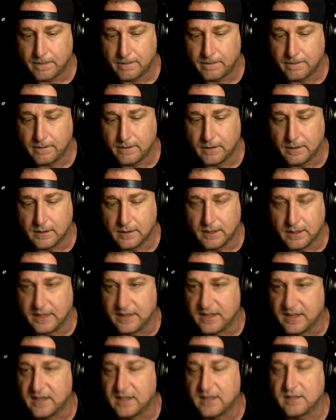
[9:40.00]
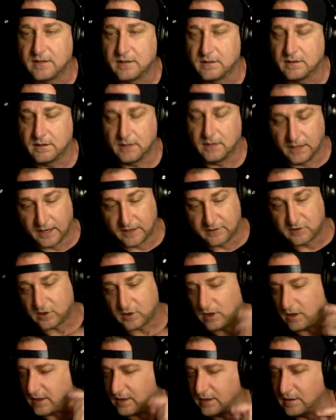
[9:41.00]
then I
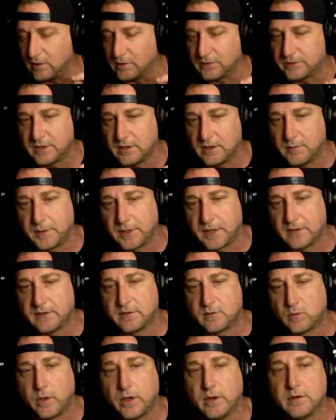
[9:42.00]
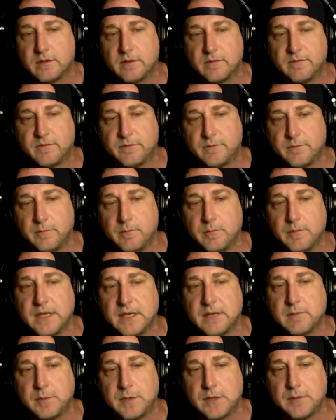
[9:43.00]
started to get a little teary because it's weird to
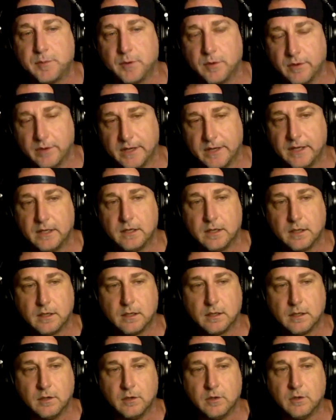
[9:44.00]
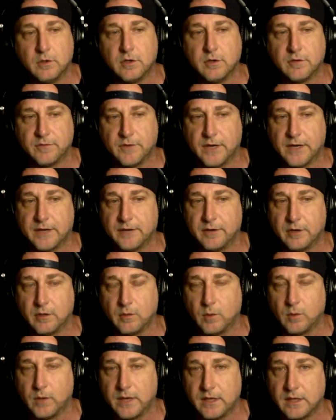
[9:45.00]
meet people that knew your father in a
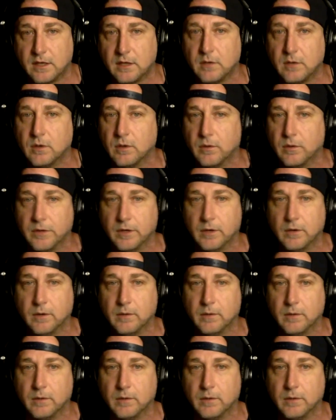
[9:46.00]
way that you don't know him.